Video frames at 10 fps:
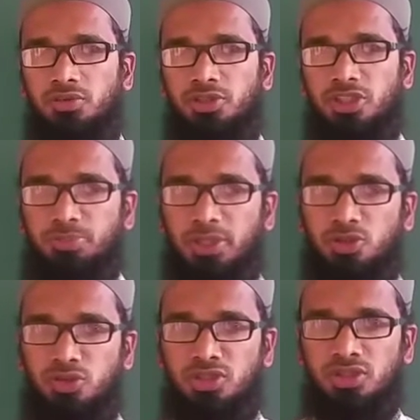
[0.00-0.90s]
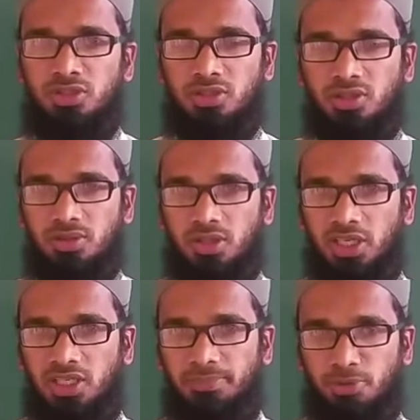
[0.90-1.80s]
with respect to the
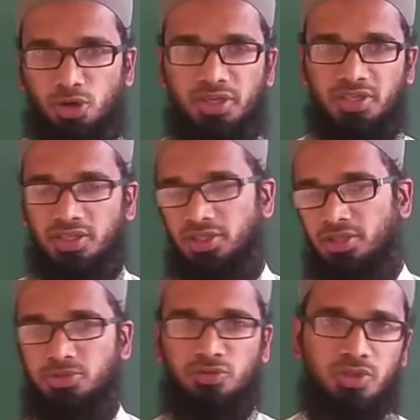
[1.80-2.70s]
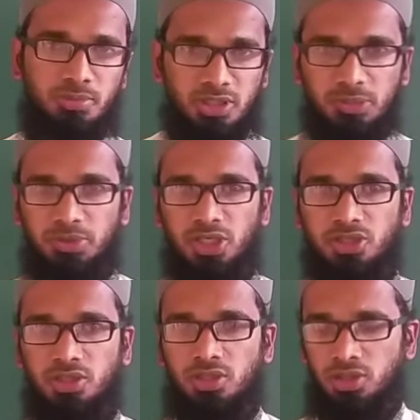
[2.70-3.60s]
like a product in terms of the
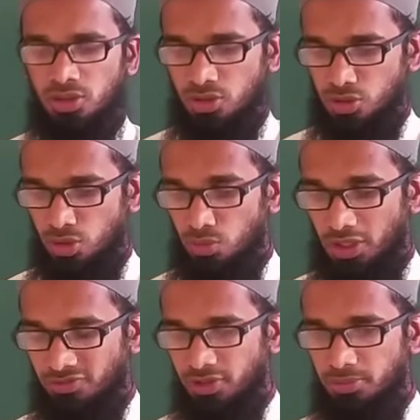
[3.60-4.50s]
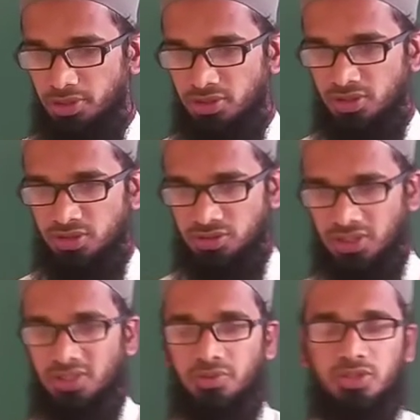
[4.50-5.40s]
multiplication, so what will be the
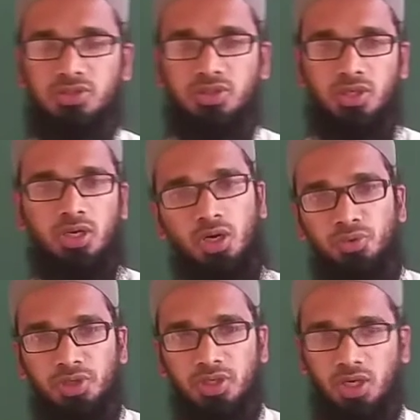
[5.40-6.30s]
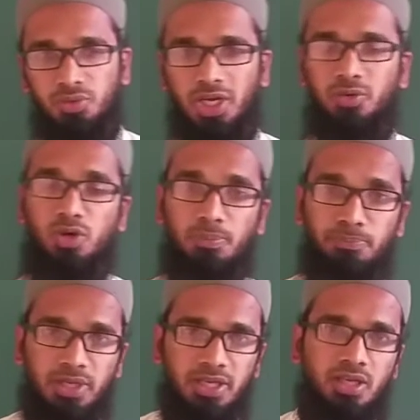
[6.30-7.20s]
sequence, how we have to
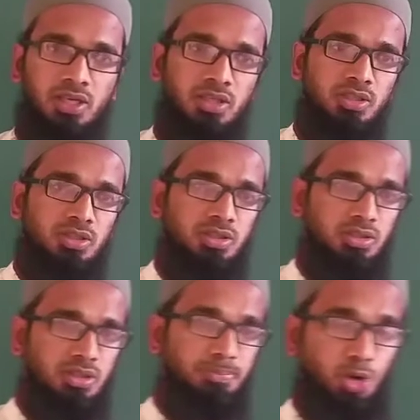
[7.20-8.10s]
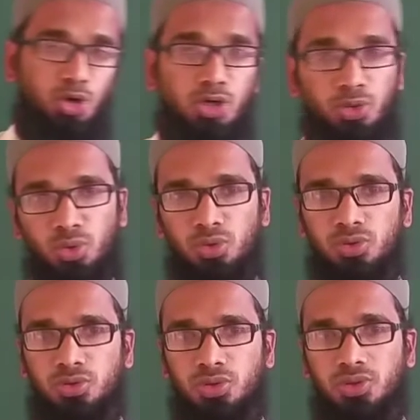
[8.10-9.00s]
apply the product rule
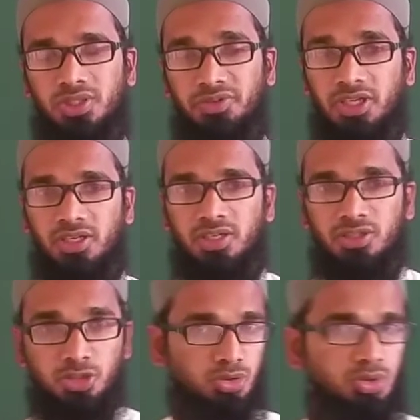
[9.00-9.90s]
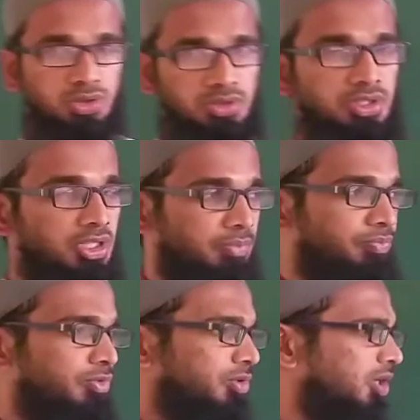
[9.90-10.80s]
so that we can get the solution here.
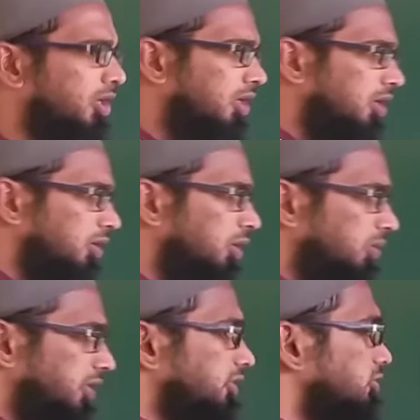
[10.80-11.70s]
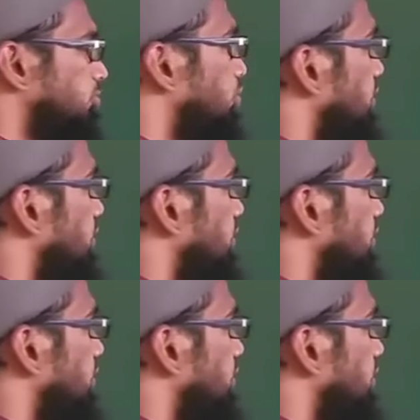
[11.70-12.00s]
Okay, now let us move